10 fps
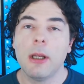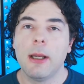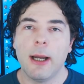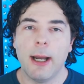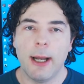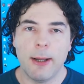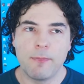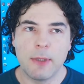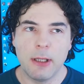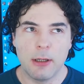Um,
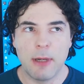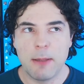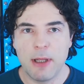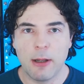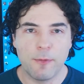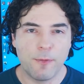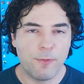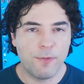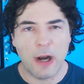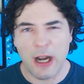you know, maybe like
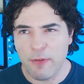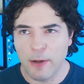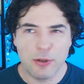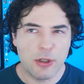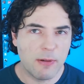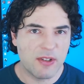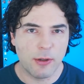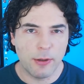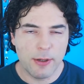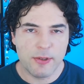500 US
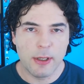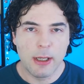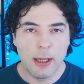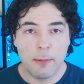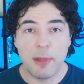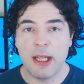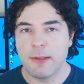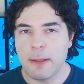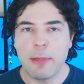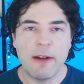dollars. But it's
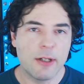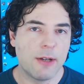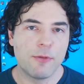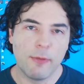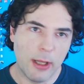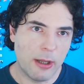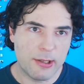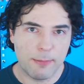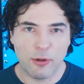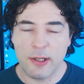imperative to realize
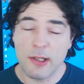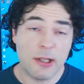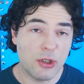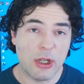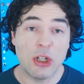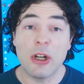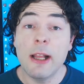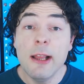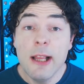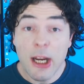that prices can change
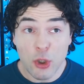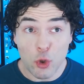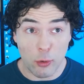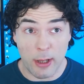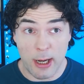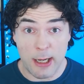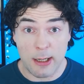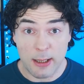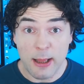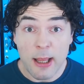literally,
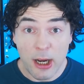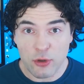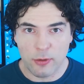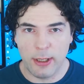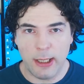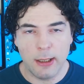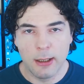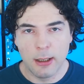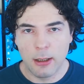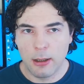literally,
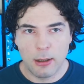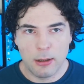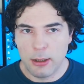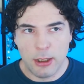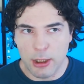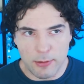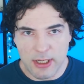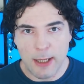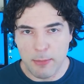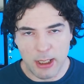you know,
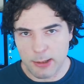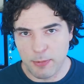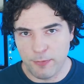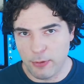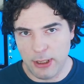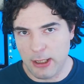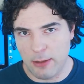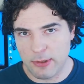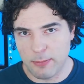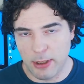10 minutes before the
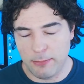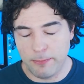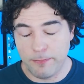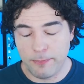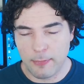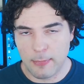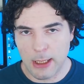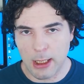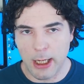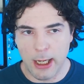announcement.
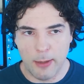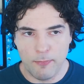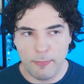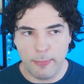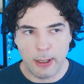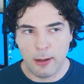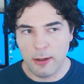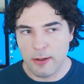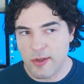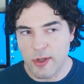Um,
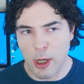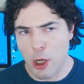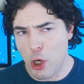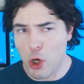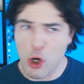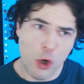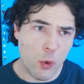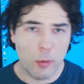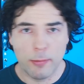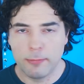so,